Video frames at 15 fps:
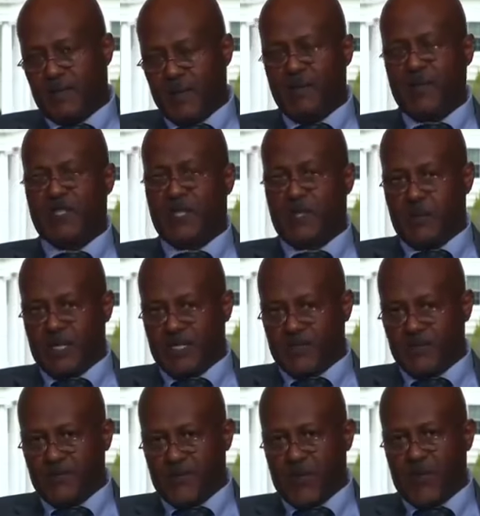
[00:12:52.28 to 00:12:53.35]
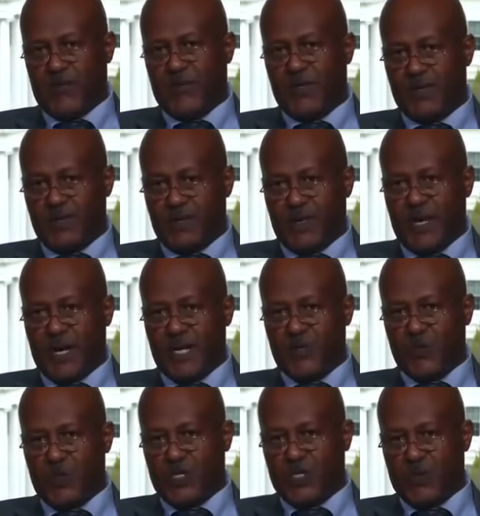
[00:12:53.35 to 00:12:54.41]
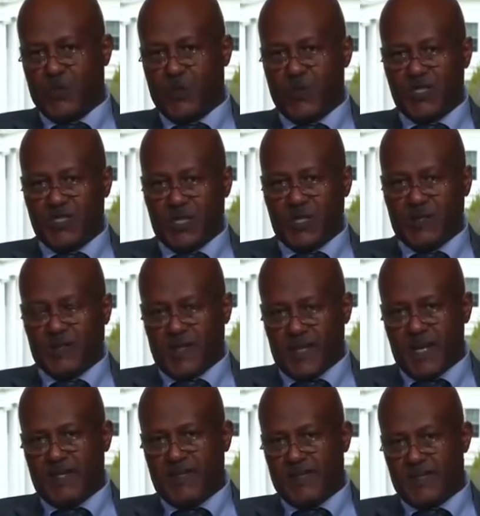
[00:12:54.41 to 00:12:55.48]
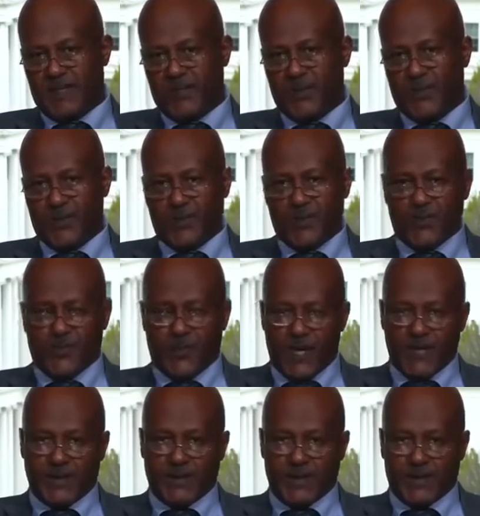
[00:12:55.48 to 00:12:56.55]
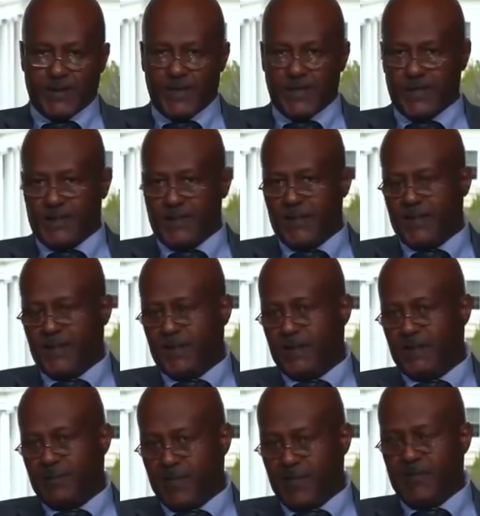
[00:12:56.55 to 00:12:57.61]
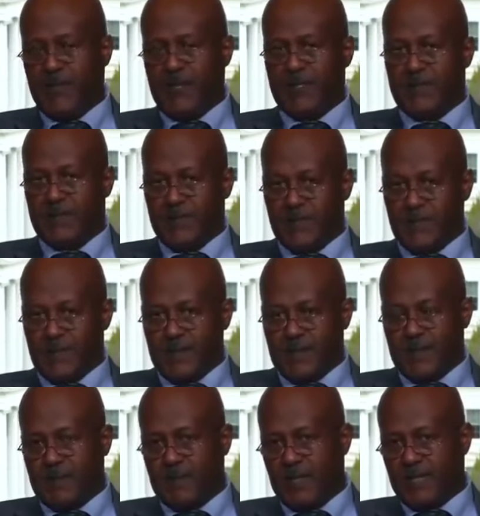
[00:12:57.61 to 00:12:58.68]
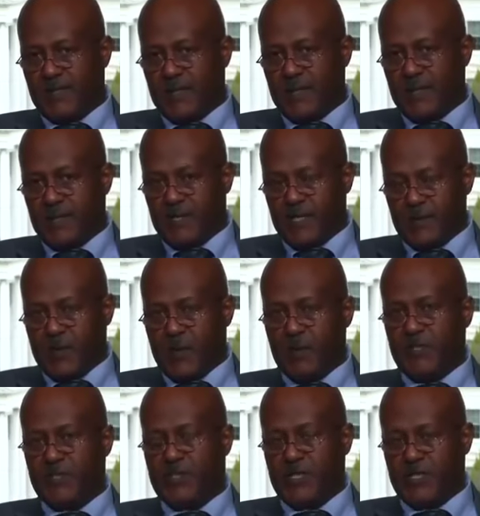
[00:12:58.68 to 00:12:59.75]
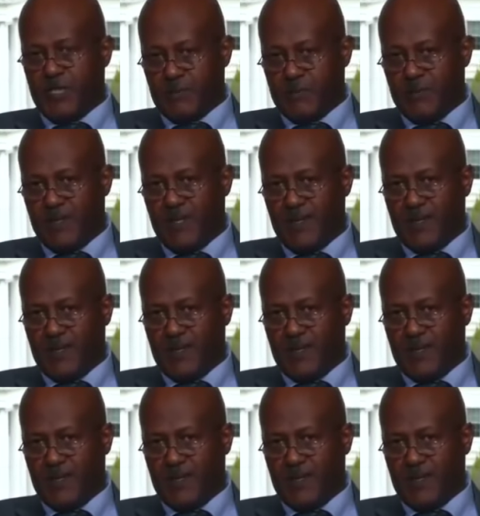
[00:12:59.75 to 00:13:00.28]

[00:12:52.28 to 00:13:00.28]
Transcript: People's Liberation Front, has worked with Eritreans to fight against the previous military regime, communist regime.